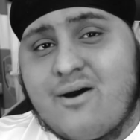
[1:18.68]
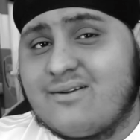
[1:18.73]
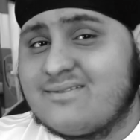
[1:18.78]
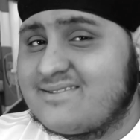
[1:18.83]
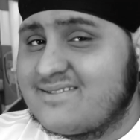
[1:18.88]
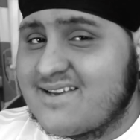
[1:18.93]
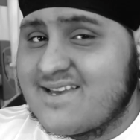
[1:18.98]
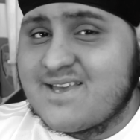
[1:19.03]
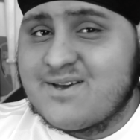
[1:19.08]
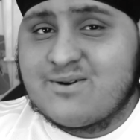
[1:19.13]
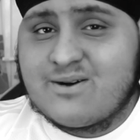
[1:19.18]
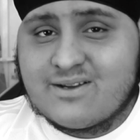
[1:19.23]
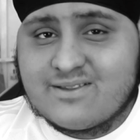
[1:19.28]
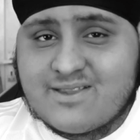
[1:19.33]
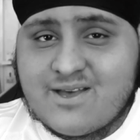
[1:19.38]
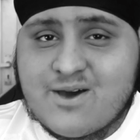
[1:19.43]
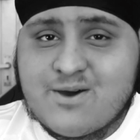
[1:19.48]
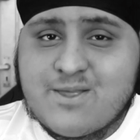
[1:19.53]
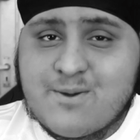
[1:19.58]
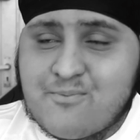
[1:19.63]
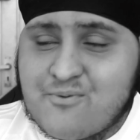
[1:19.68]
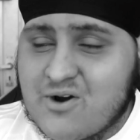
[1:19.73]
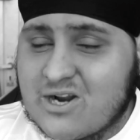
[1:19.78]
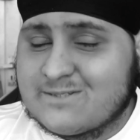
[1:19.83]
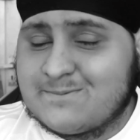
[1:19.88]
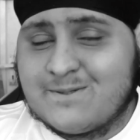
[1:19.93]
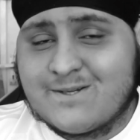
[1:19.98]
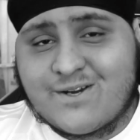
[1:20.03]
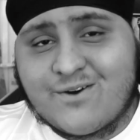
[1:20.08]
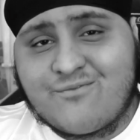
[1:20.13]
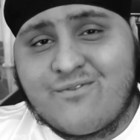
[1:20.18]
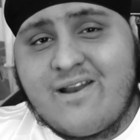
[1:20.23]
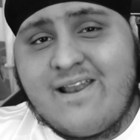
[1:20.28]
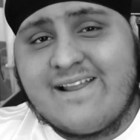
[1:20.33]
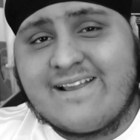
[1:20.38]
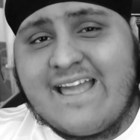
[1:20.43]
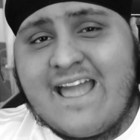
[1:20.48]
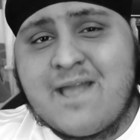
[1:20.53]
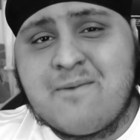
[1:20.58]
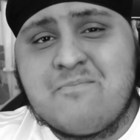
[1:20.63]
I'll tell you what though, the prospect of
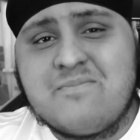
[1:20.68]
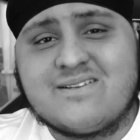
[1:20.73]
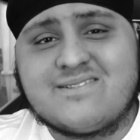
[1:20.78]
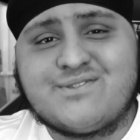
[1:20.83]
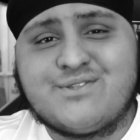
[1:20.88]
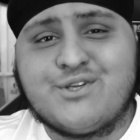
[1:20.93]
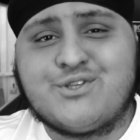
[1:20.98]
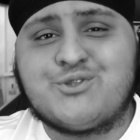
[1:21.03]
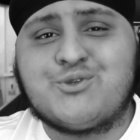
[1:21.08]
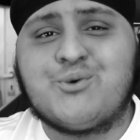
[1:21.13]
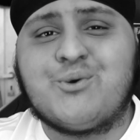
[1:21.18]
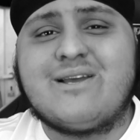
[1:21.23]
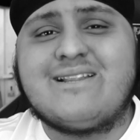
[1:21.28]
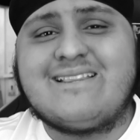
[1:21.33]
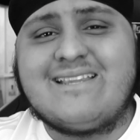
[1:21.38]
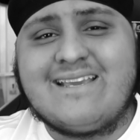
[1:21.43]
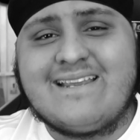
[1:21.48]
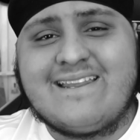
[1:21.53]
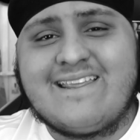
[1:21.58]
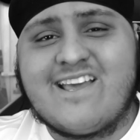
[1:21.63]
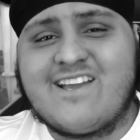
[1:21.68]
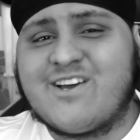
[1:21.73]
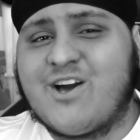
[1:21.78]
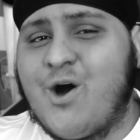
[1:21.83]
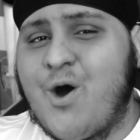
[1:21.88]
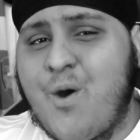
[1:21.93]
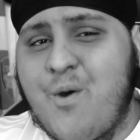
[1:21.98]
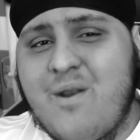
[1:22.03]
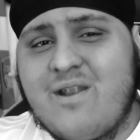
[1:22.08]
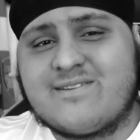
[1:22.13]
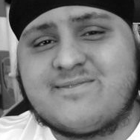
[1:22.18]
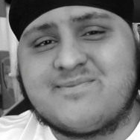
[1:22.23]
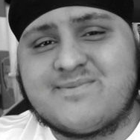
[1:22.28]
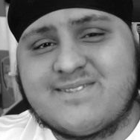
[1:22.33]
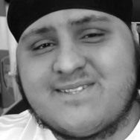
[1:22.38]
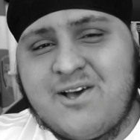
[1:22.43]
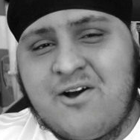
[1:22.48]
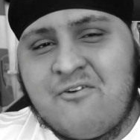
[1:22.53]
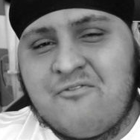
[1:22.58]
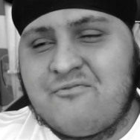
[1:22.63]
relegating Mr. Troy Deeney and Cojones
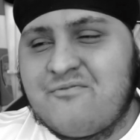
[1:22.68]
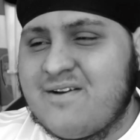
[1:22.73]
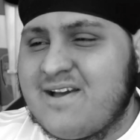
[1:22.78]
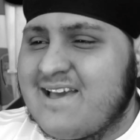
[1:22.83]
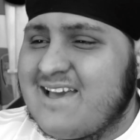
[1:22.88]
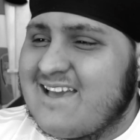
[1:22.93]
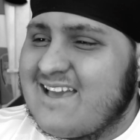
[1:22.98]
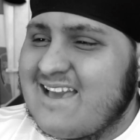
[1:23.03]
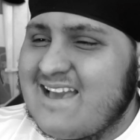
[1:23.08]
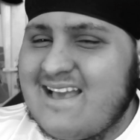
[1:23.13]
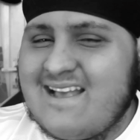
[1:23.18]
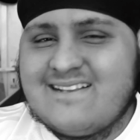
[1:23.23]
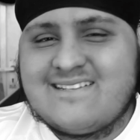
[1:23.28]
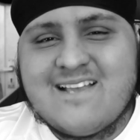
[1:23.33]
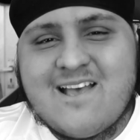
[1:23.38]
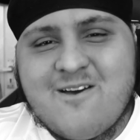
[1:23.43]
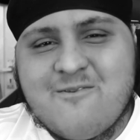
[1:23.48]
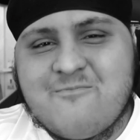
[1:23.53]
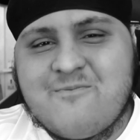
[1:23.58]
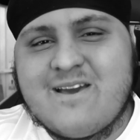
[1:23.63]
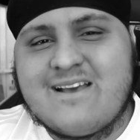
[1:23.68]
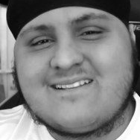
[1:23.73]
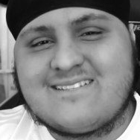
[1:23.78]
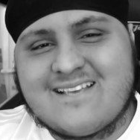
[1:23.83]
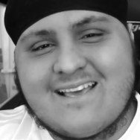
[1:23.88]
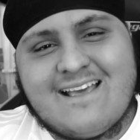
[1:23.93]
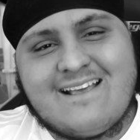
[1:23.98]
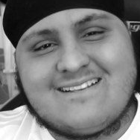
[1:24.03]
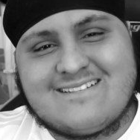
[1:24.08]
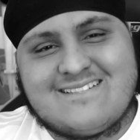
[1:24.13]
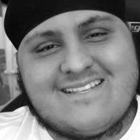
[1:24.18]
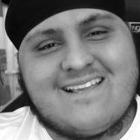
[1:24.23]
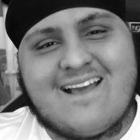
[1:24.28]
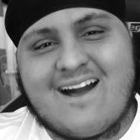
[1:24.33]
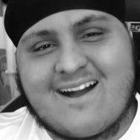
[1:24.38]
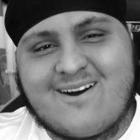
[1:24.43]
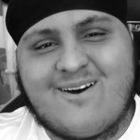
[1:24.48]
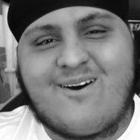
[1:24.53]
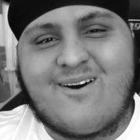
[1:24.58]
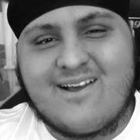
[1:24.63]
himself is a bit tasty,
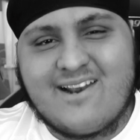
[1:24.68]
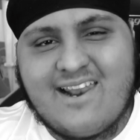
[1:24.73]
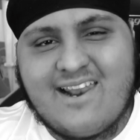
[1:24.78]
I can't